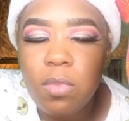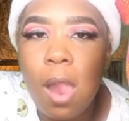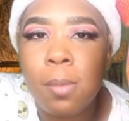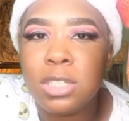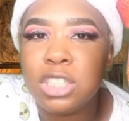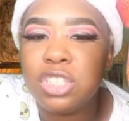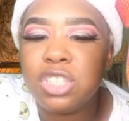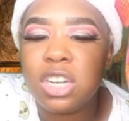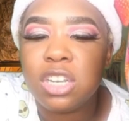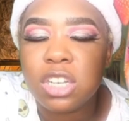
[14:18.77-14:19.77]
Because she
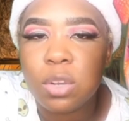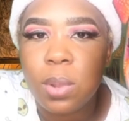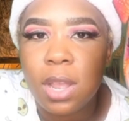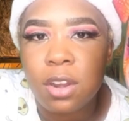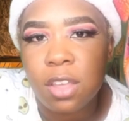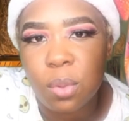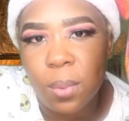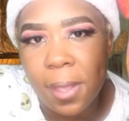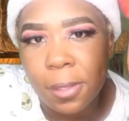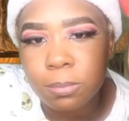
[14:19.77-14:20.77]
said it could have went another
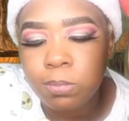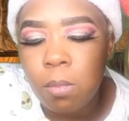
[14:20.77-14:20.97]
way.